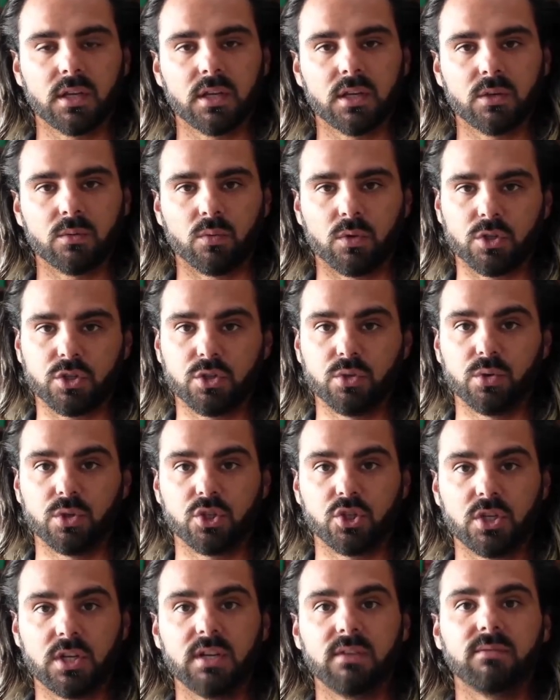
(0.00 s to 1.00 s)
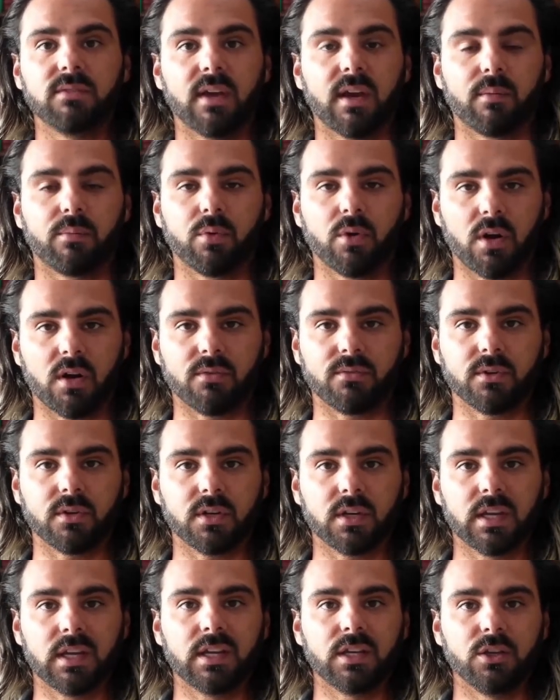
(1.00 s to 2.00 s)
Once you achieve that profit,
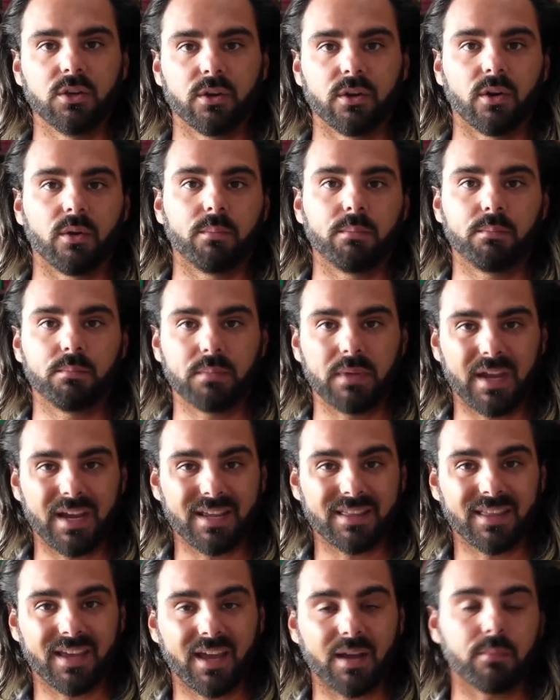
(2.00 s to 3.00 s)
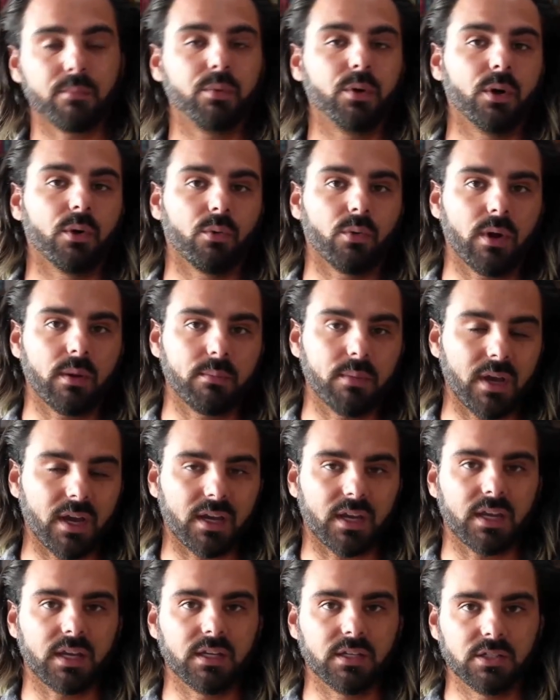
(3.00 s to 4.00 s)
you're going to take that and put it right
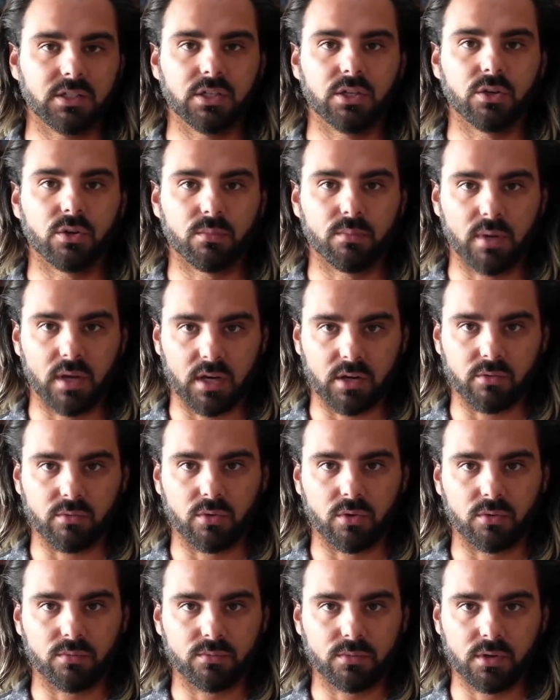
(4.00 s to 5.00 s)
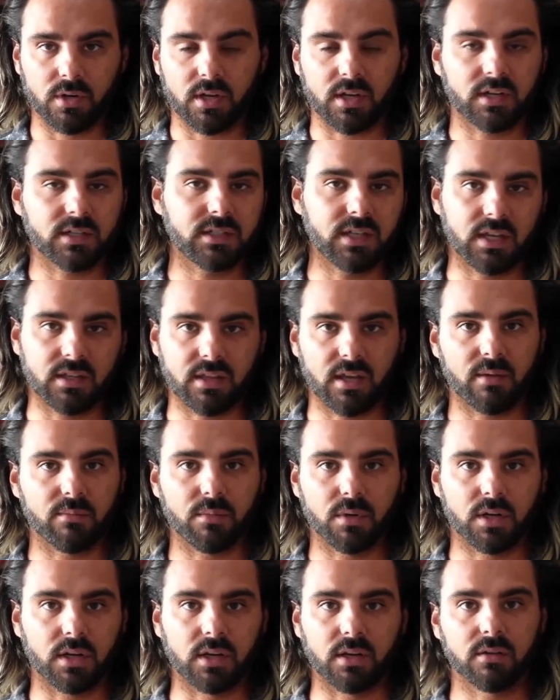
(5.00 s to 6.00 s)
back into your bankroll. You're not going to take that
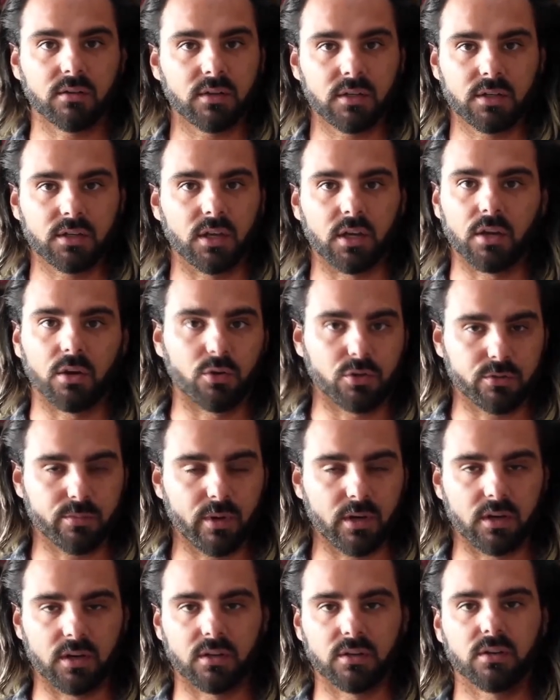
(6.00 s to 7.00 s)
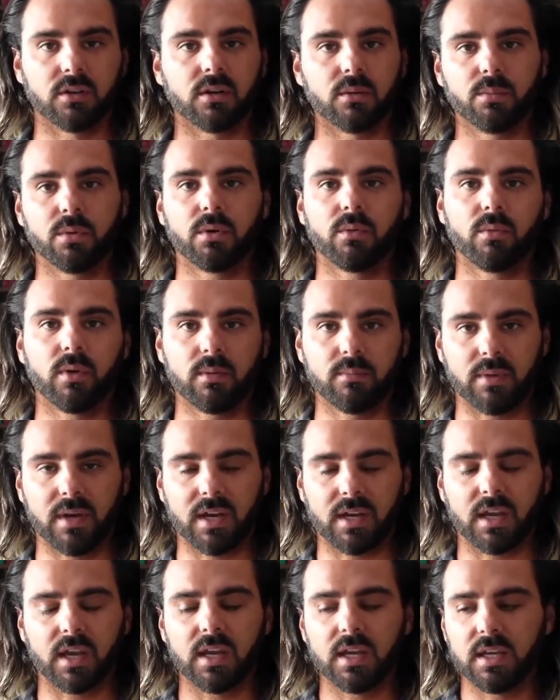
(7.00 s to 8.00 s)
money and go spend it. You're going to put it right
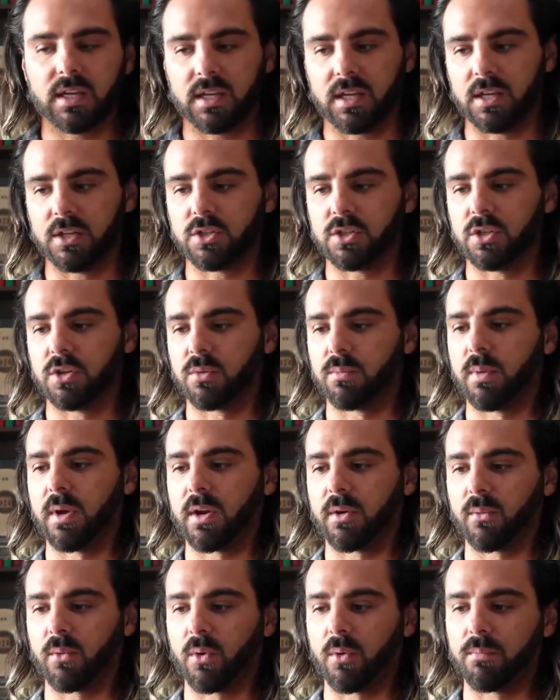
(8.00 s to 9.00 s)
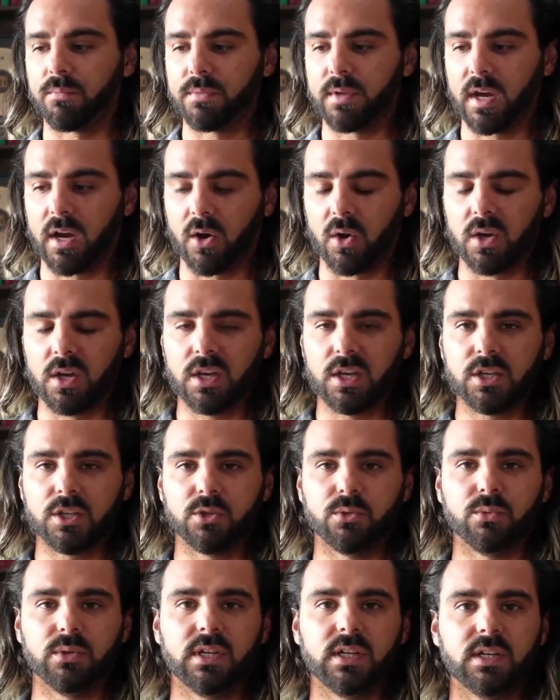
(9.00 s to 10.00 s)
back into your bankroll. Now,
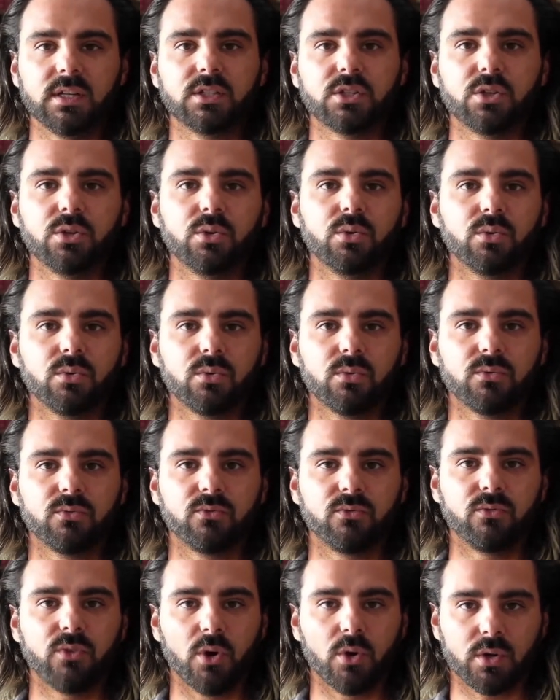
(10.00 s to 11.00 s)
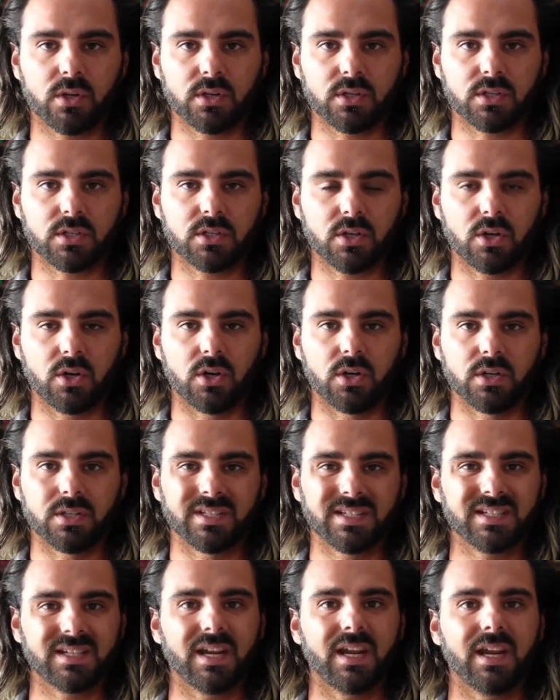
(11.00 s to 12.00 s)
you need to focus on
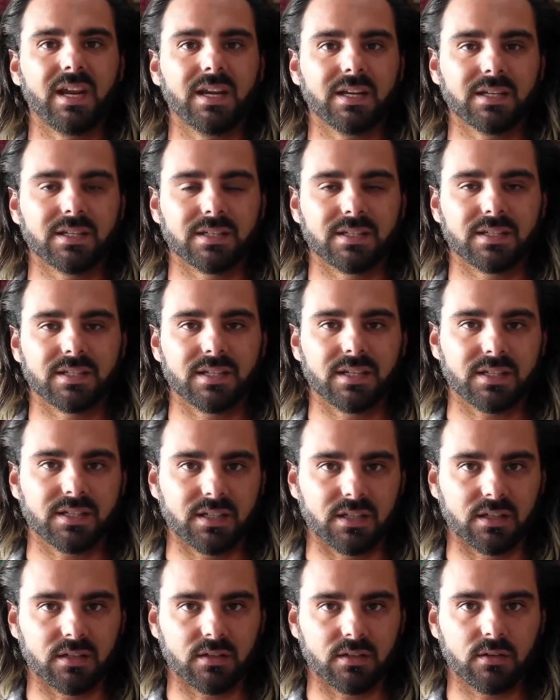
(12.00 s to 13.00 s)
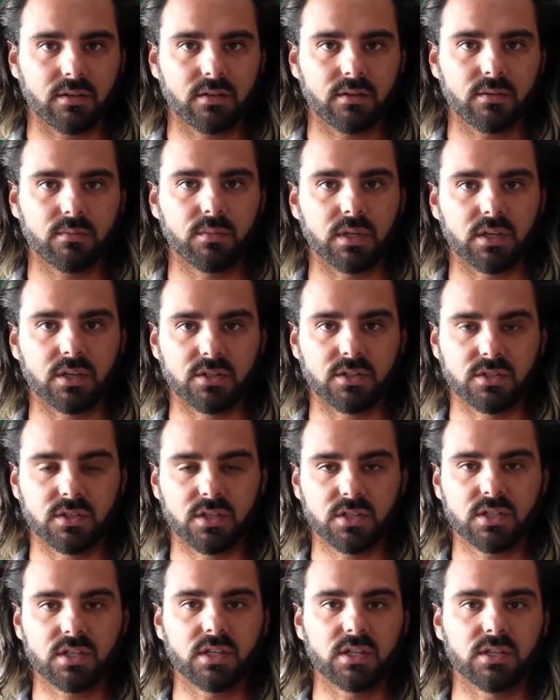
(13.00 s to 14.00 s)
staying consistent because
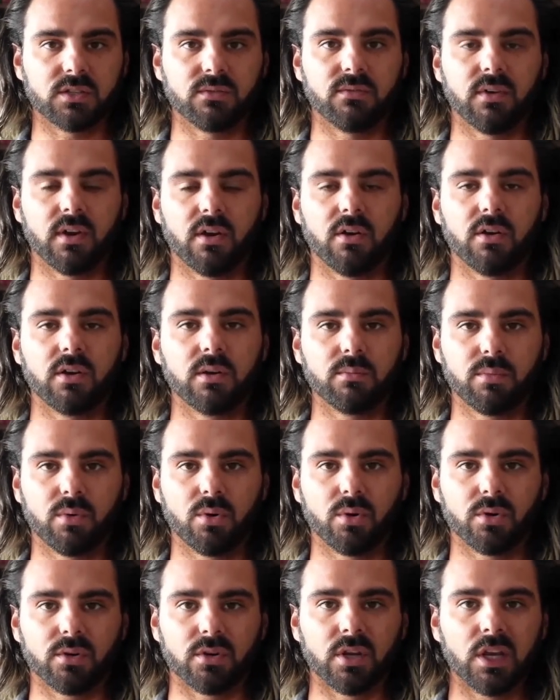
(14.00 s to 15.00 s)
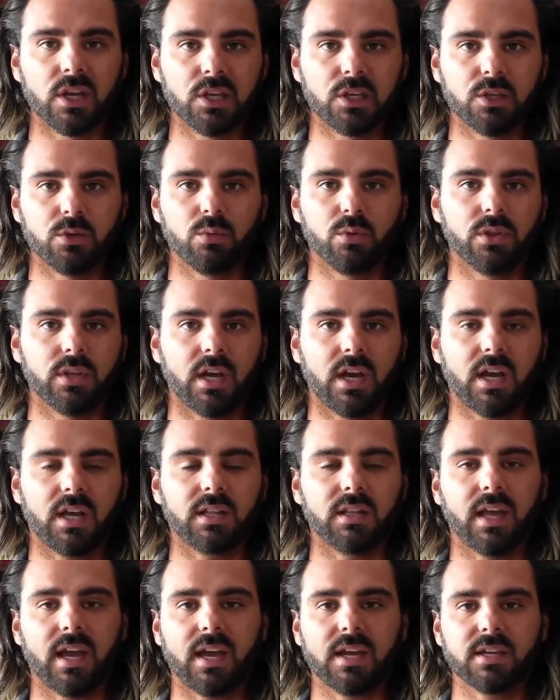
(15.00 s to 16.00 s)
this is very important. You will not
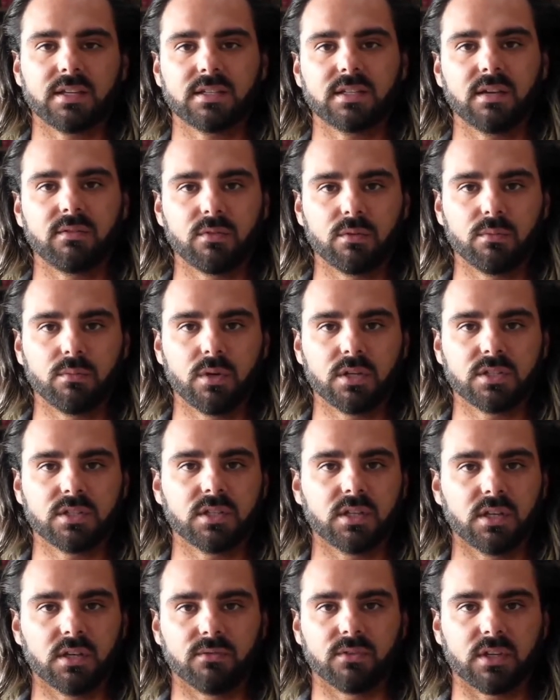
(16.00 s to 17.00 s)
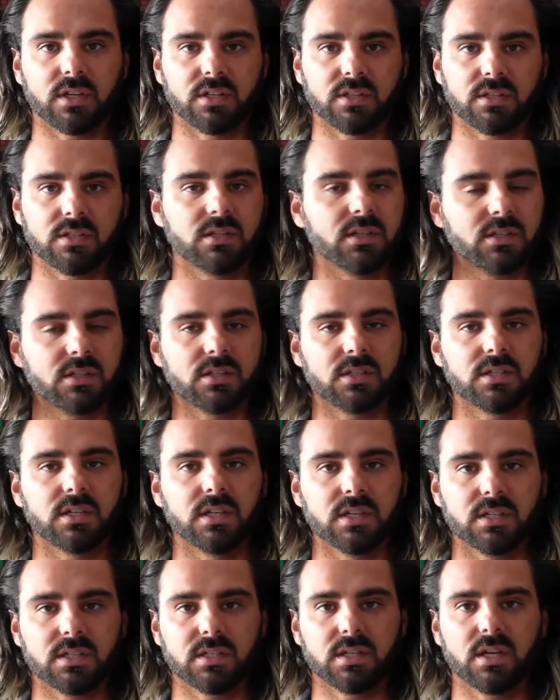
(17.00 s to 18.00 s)
last 7 months if the consistency
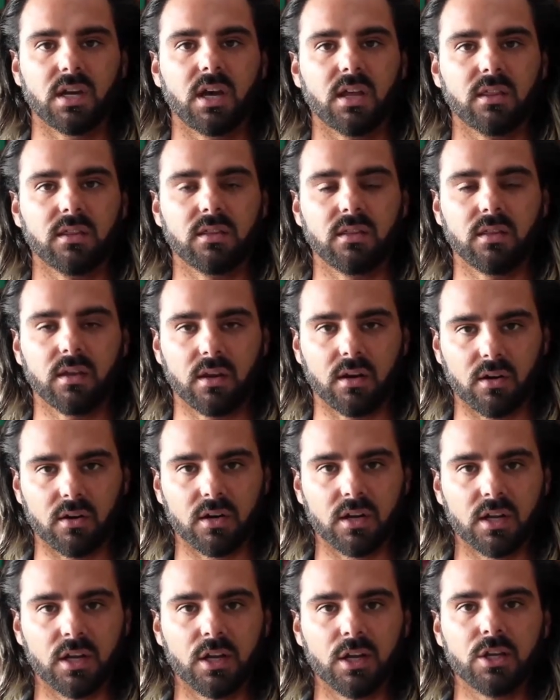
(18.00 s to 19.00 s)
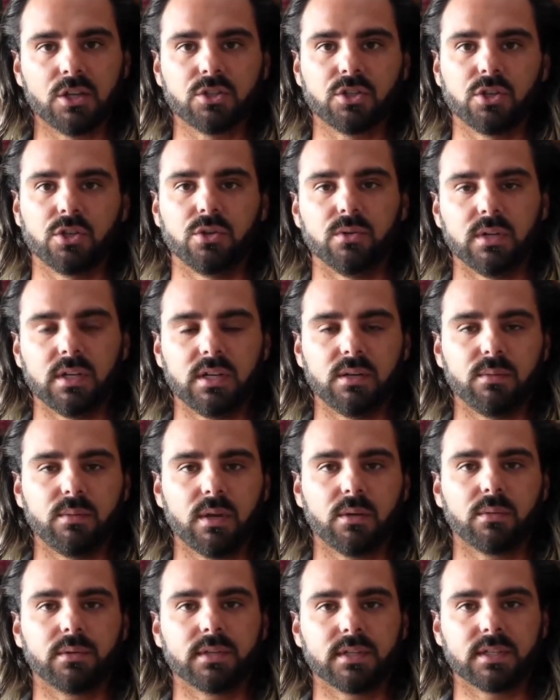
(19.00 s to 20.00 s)
is not there. So you need to be
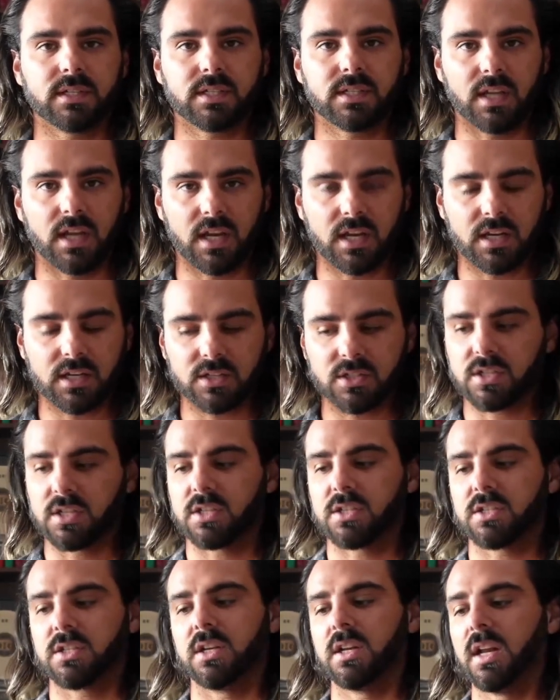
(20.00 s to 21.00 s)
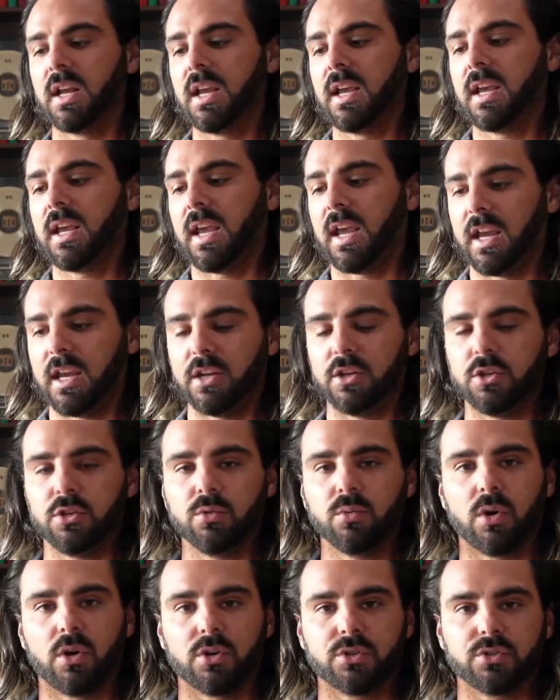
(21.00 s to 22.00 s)
able to stay consistent, and you
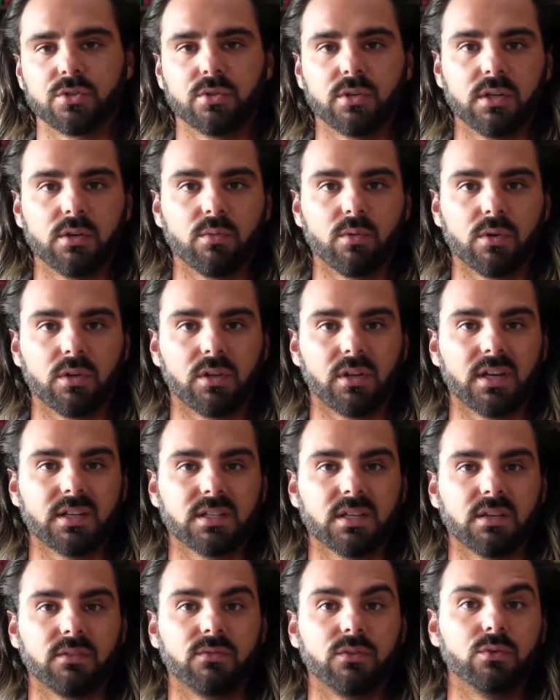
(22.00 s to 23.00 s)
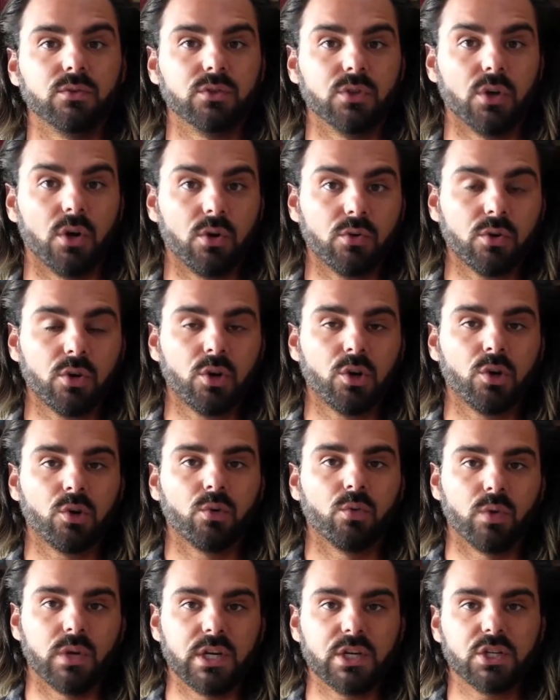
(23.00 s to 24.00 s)
also need to realize if you don't
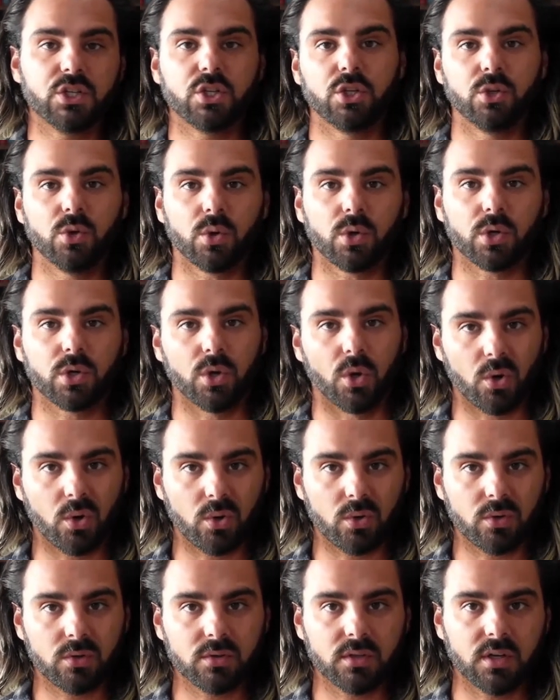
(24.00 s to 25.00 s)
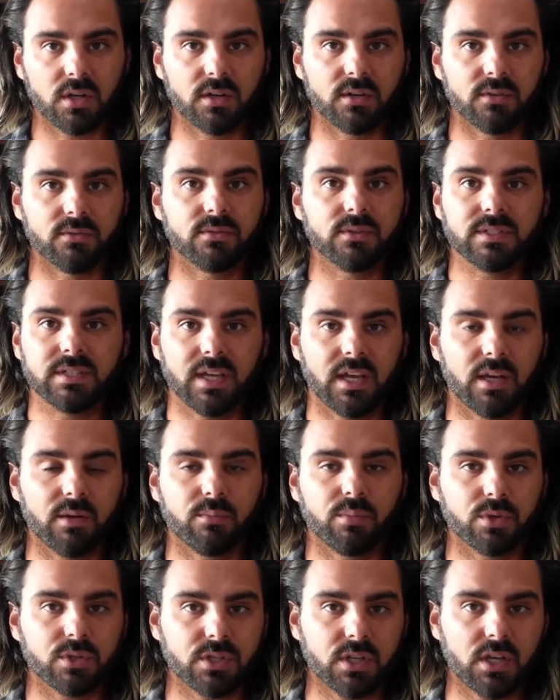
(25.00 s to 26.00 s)
reach your goal of
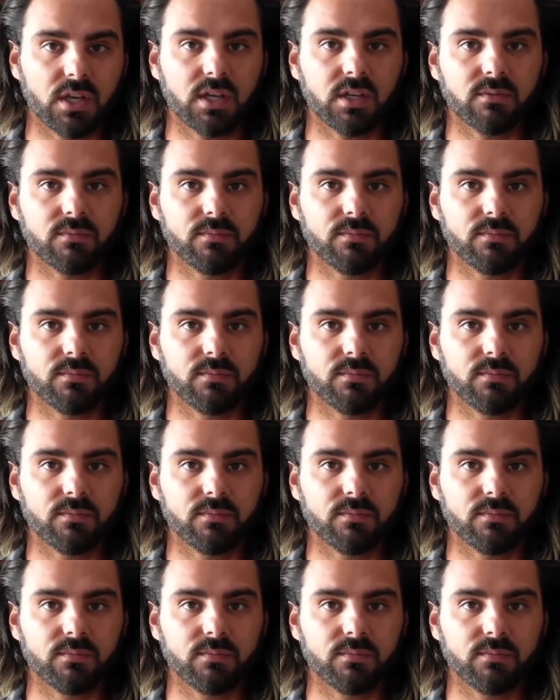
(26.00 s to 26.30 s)
10%,